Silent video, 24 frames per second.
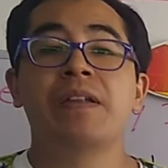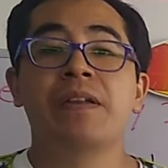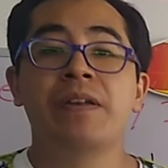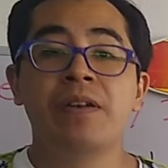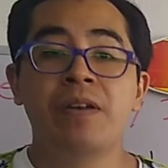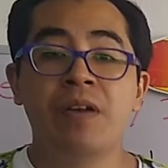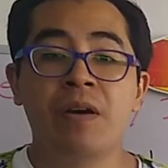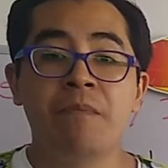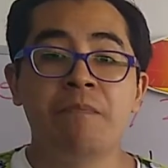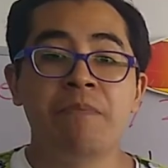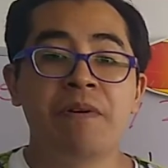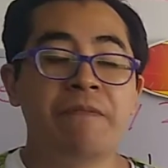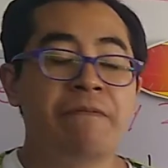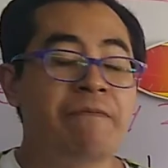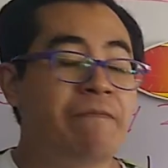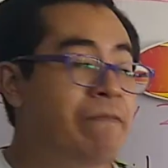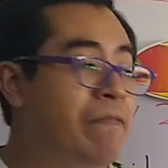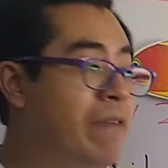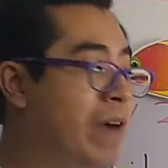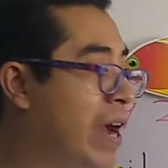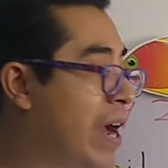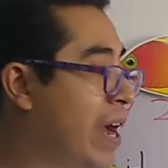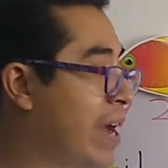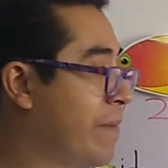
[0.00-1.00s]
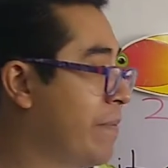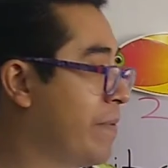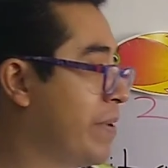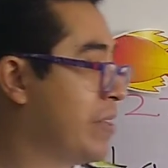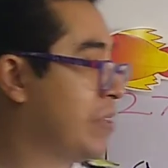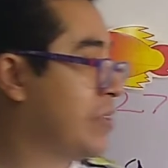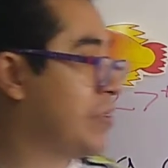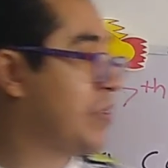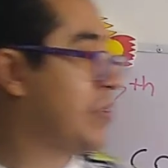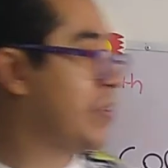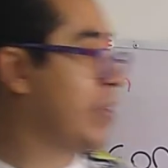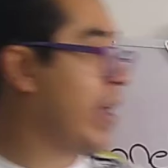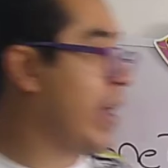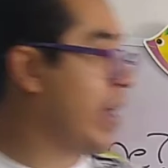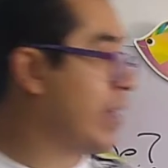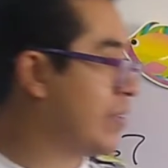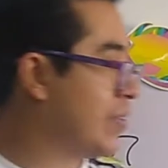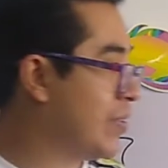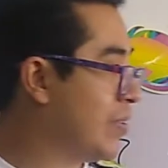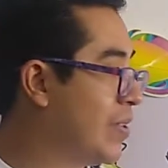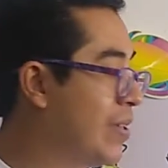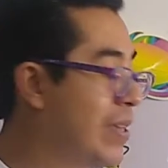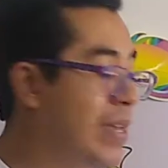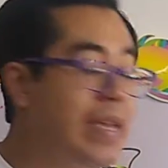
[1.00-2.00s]
Number five, it
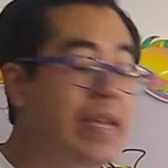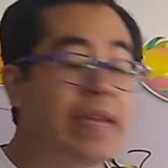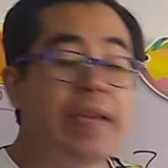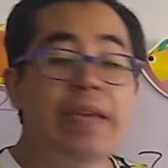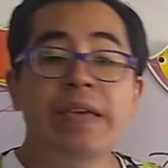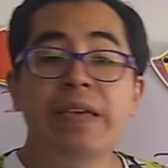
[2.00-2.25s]
says,